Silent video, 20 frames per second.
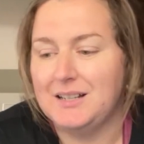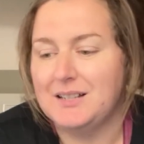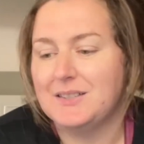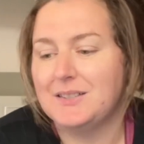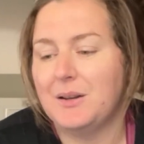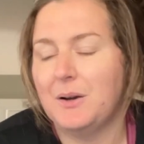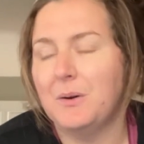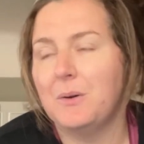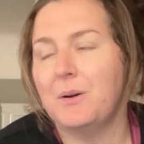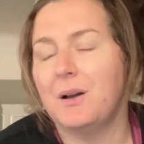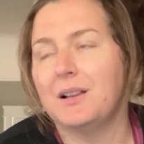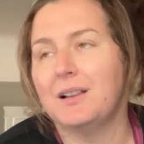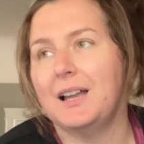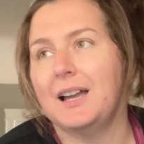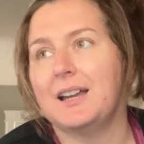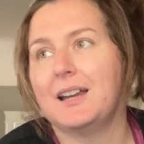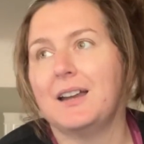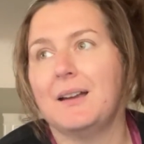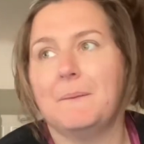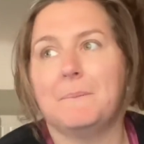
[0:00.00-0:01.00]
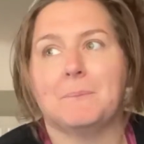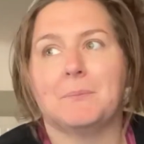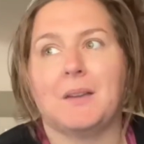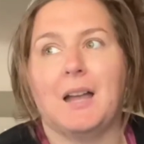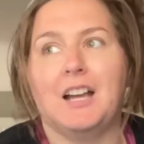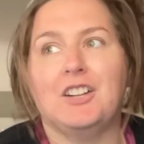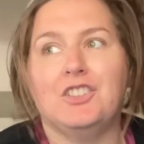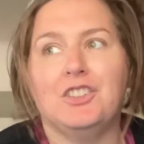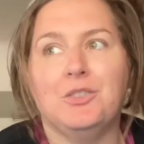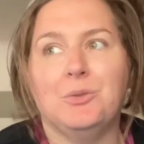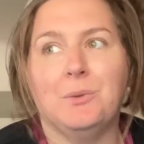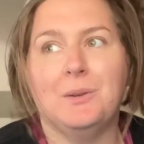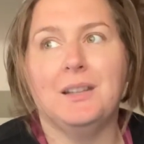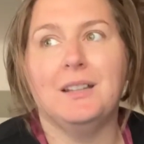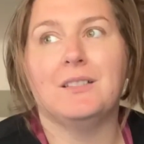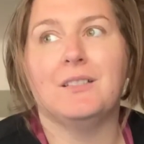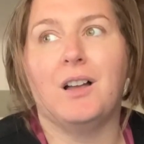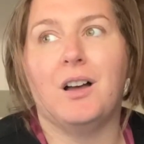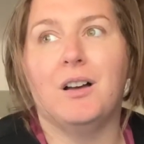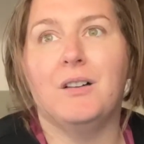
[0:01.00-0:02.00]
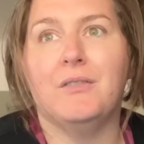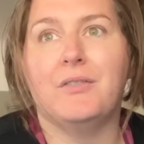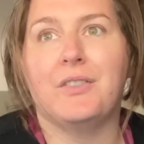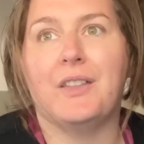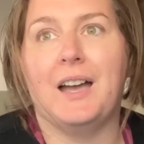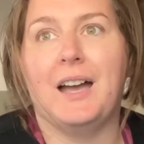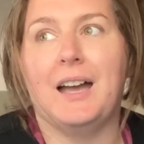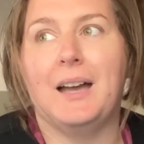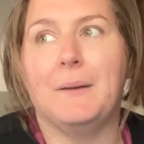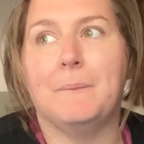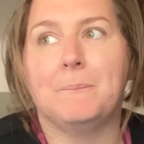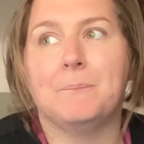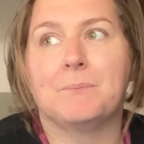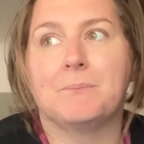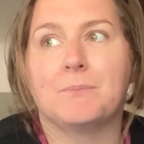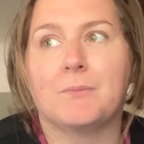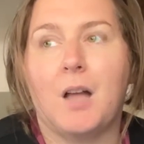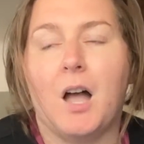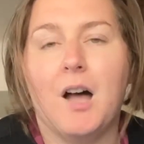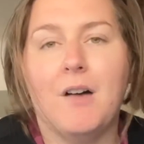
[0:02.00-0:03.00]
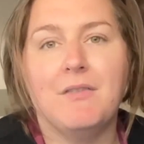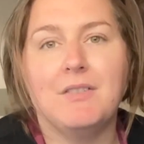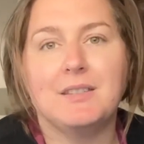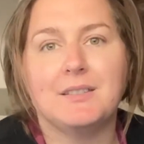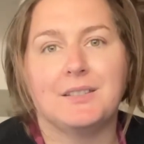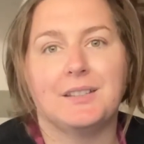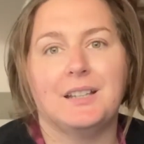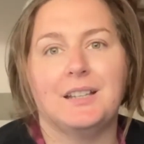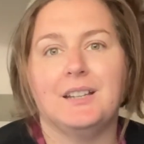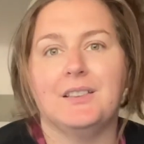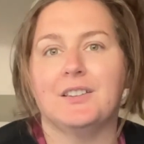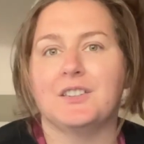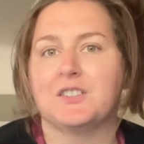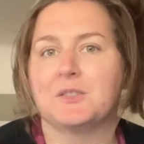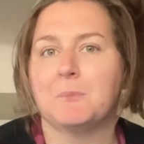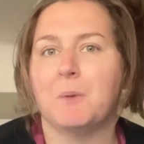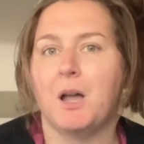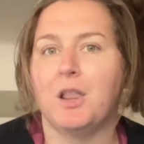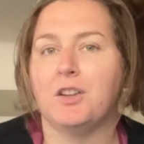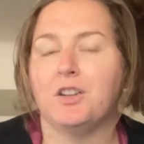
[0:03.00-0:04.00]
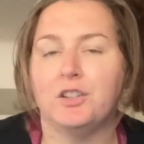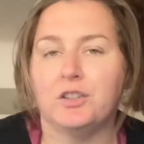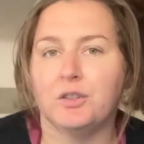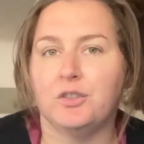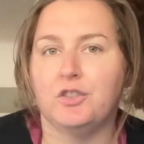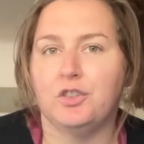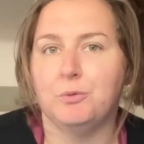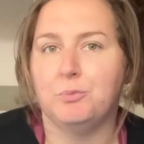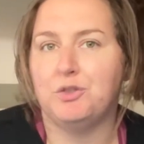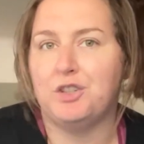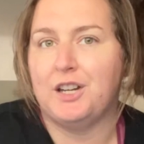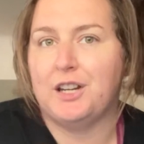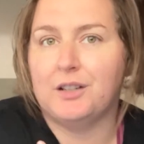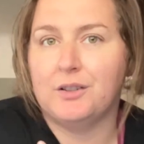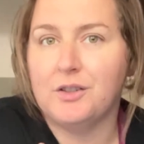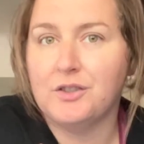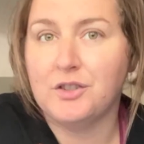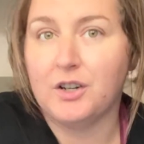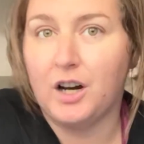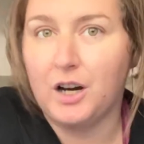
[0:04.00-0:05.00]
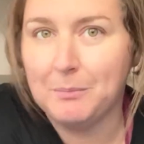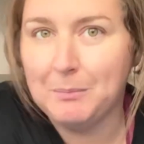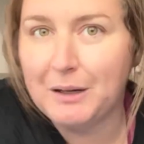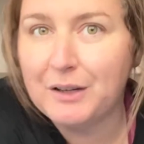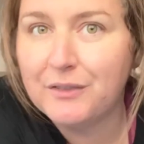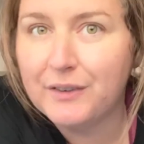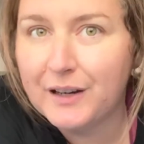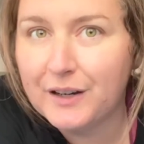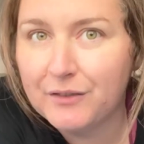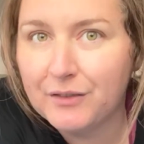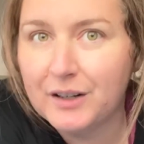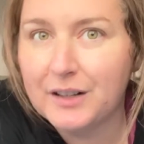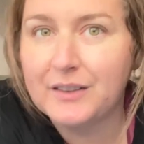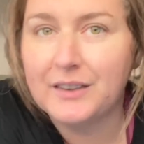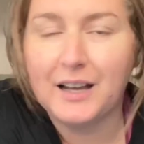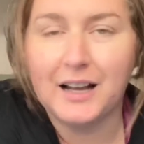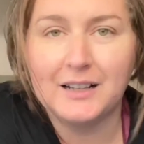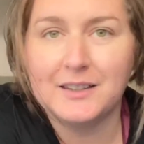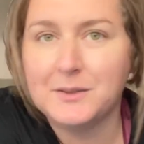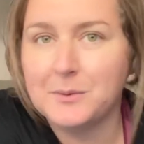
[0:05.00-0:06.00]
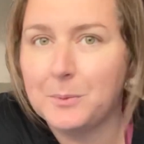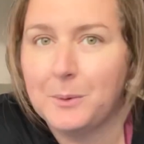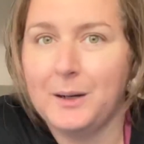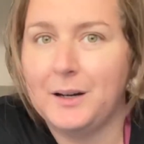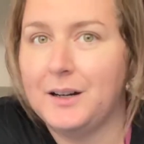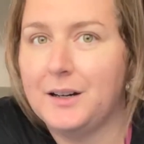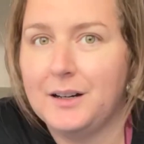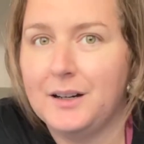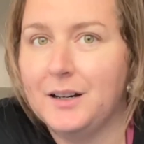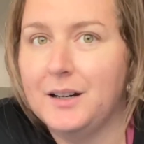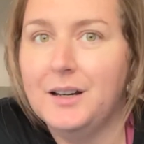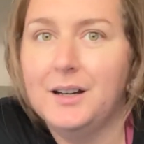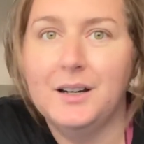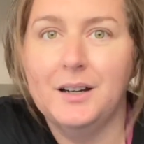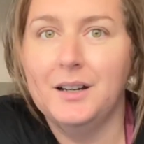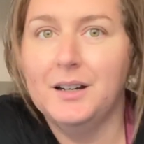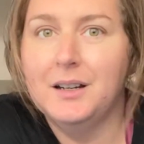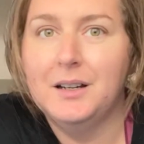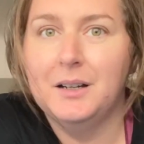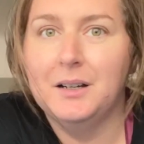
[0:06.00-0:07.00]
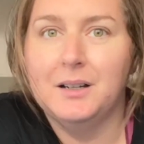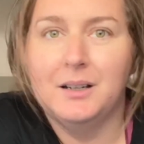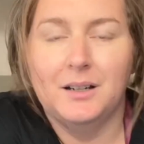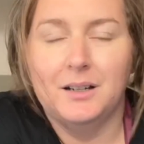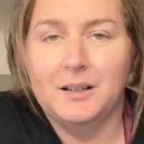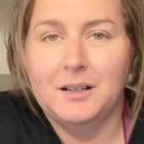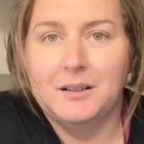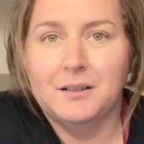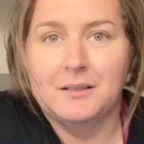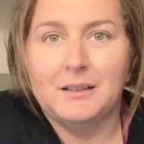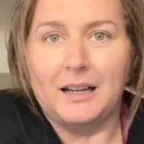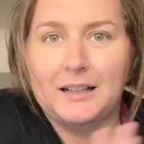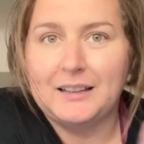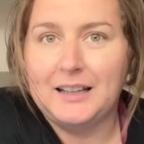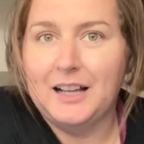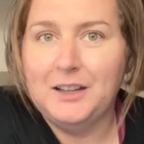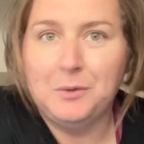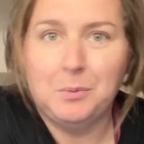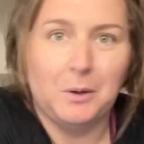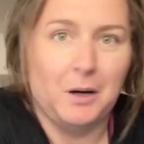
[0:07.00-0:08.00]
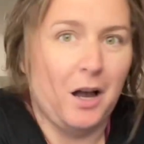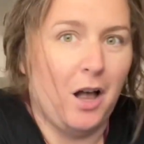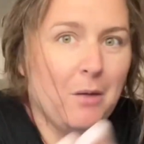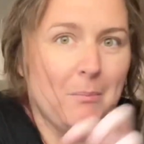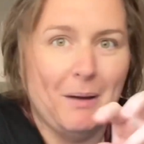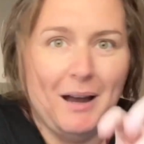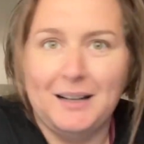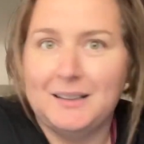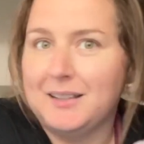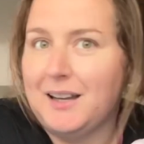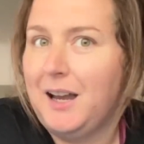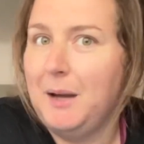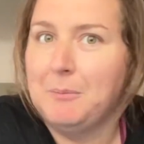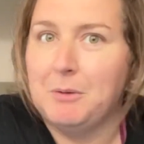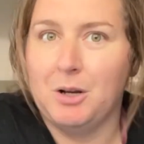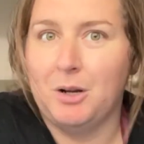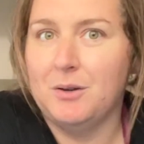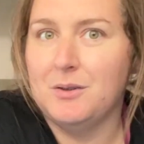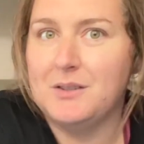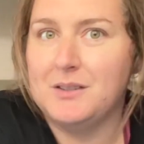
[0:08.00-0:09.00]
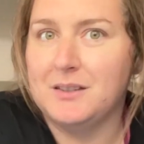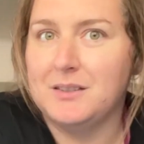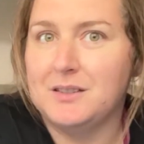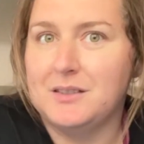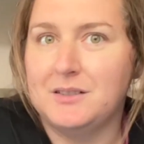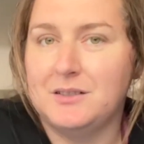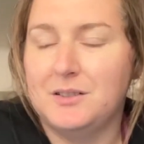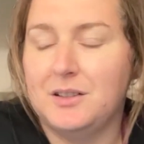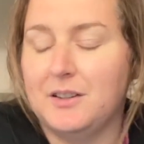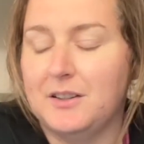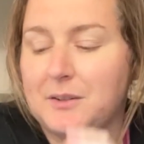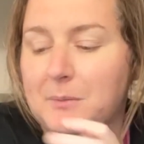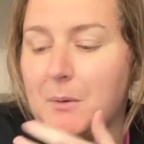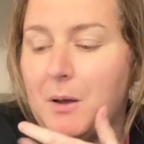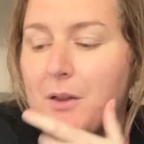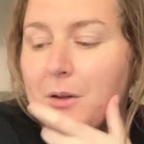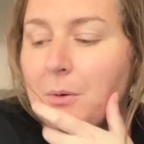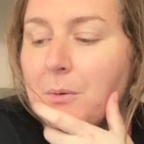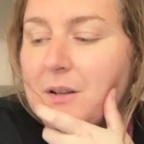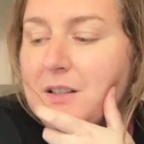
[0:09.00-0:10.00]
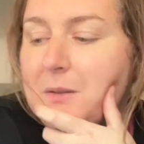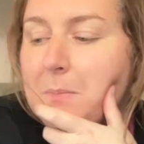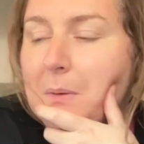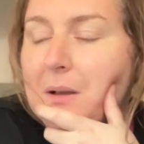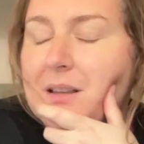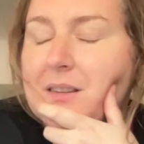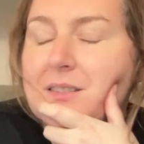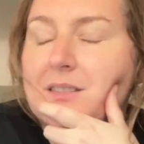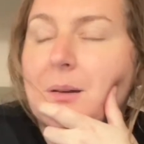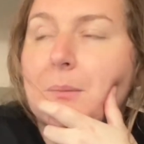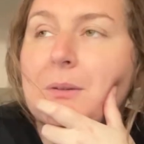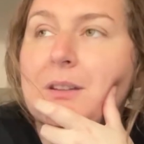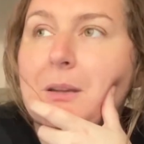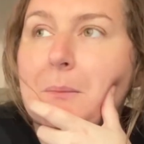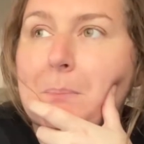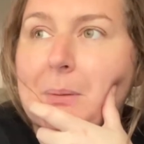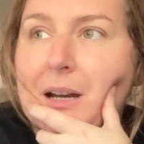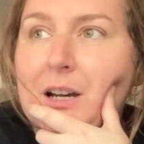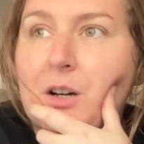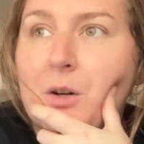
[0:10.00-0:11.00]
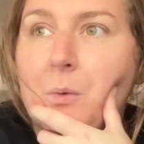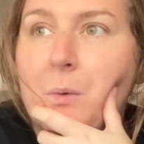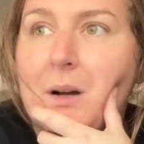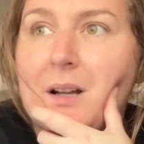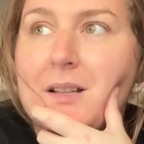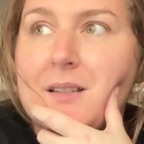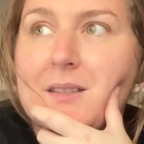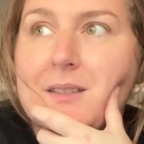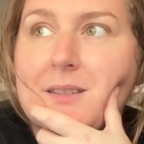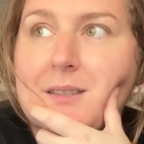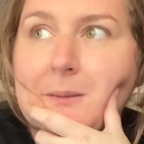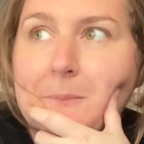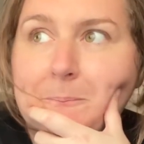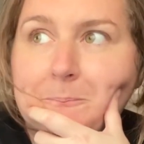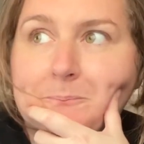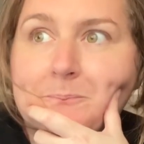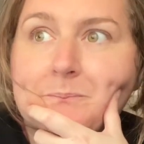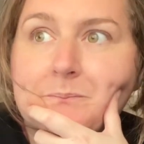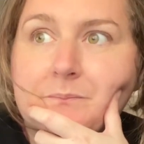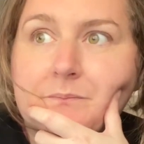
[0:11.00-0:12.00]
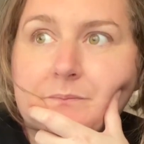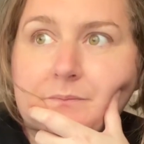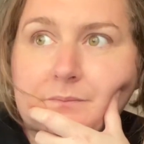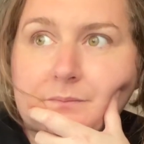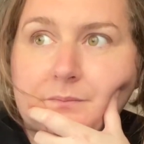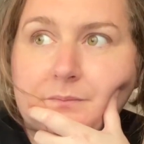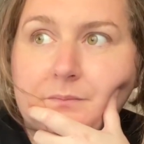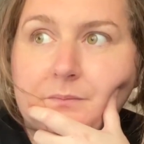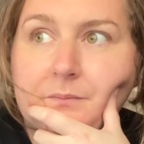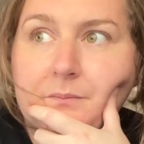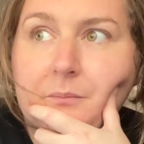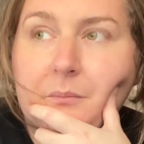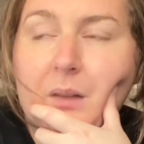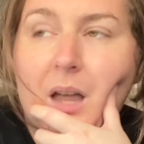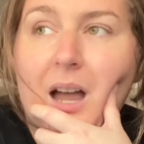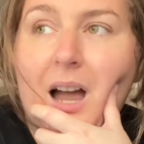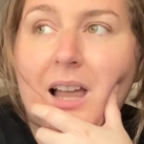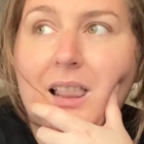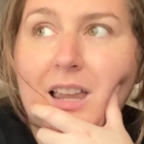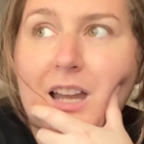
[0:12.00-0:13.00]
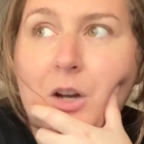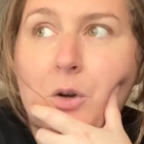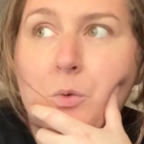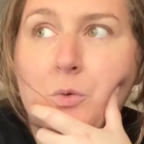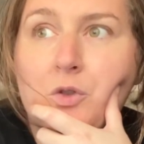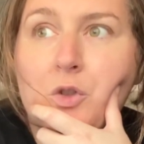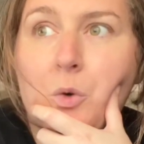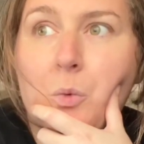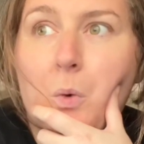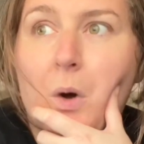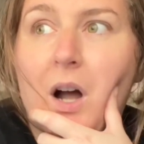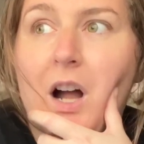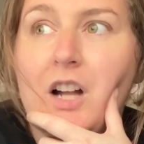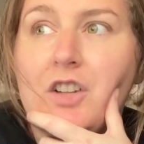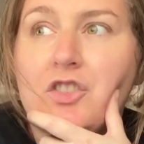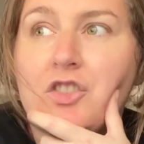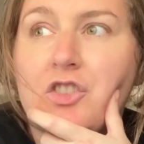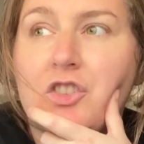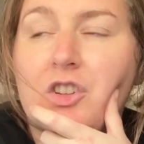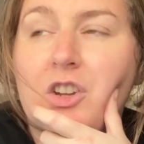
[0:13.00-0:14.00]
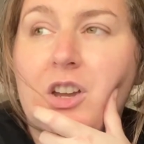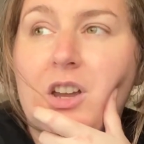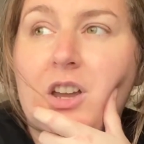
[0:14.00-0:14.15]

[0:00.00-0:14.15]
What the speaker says: So, like, I just really love that. Obviously, the smaller YouTube channels are my favorite. That's where, like, that's where all my time goes, is to the smaller ones. But some of the bigger ones I like to watch.